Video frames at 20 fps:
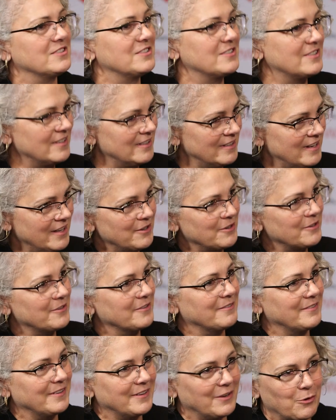just
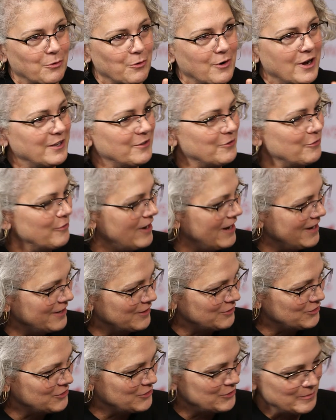another great
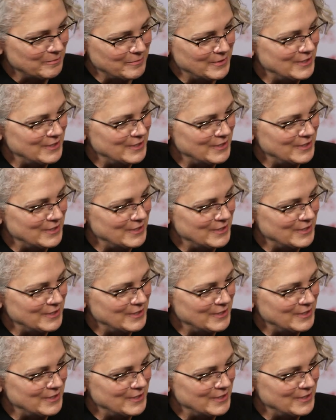trial showing